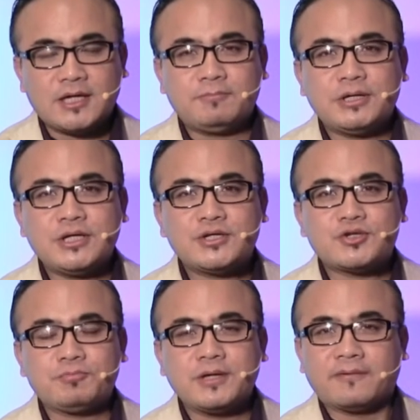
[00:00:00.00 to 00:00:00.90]
It
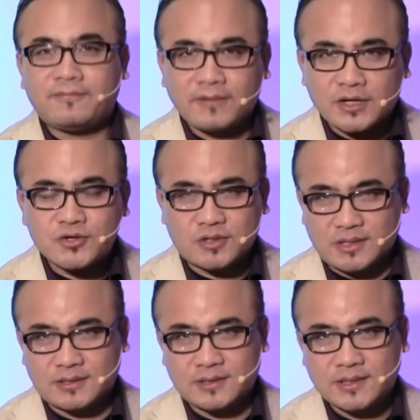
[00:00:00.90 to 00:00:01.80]
means to be
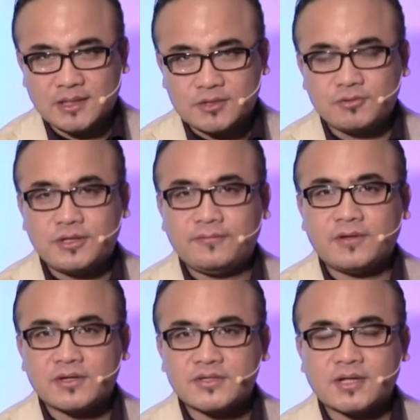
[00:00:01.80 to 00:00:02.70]
affectionate, to
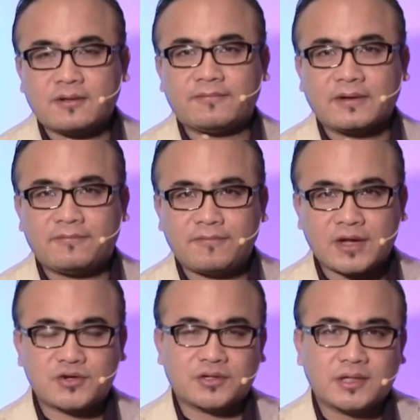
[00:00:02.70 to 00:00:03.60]
give yourself
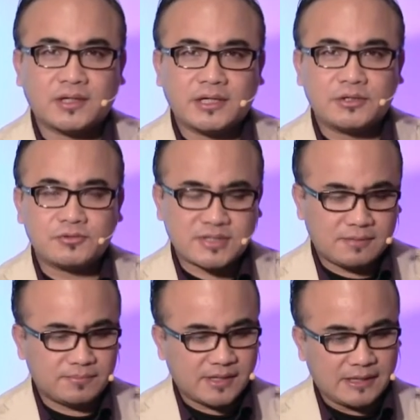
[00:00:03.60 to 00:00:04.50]
affectionately to
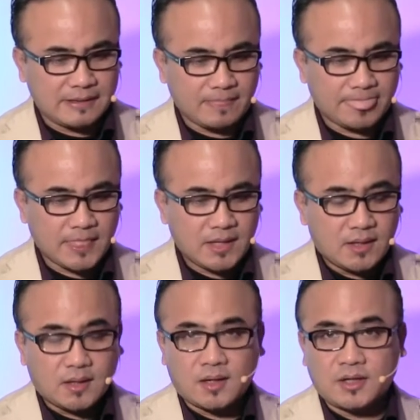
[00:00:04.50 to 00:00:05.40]
something.
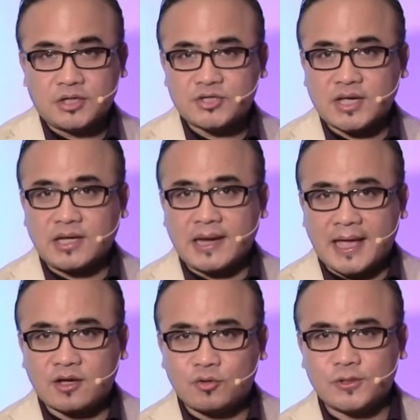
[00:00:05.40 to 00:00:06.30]
It's a
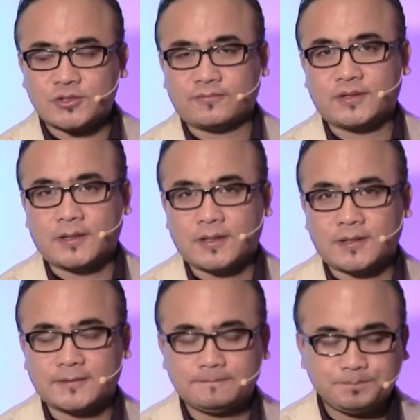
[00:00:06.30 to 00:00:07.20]
language of the
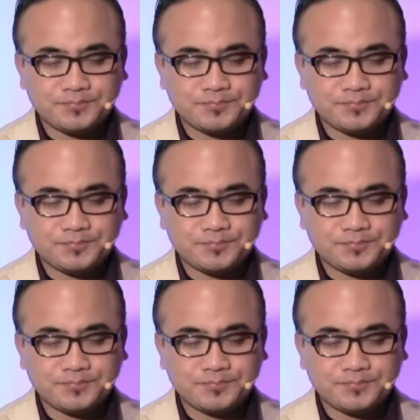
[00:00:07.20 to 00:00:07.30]
heart.